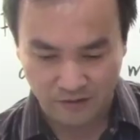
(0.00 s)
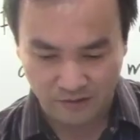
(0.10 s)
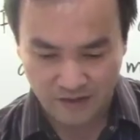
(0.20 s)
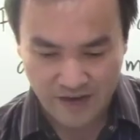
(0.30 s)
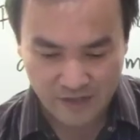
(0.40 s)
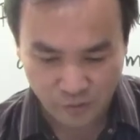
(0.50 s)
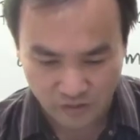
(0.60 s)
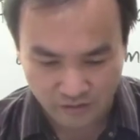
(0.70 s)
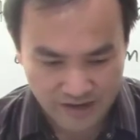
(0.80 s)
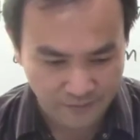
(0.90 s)
the actual
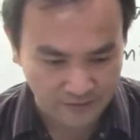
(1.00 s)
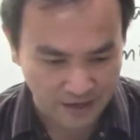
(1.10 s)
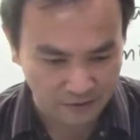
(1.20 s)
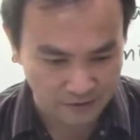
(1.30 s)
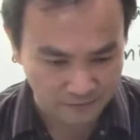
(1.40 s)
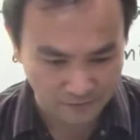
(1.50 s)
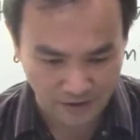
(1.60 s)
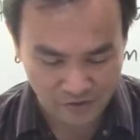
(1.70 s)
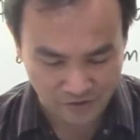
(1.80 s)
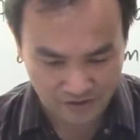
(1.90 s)
graph of our
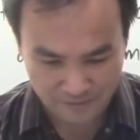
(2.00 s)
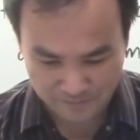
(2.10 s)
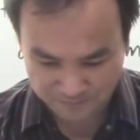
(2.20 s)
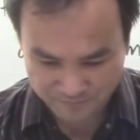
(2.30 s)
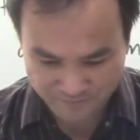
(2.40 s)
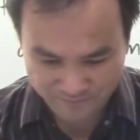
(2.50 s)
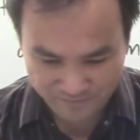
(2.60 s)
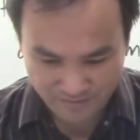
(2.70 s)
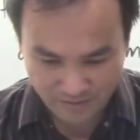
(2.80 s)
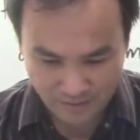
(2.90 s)
function here.
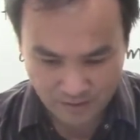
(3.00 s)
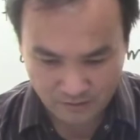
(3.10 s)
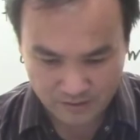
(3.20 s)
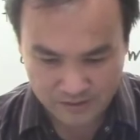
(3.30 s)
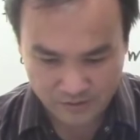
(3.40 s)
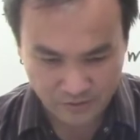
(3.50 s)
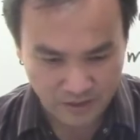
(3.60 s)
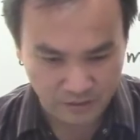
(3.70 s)
All right, so here we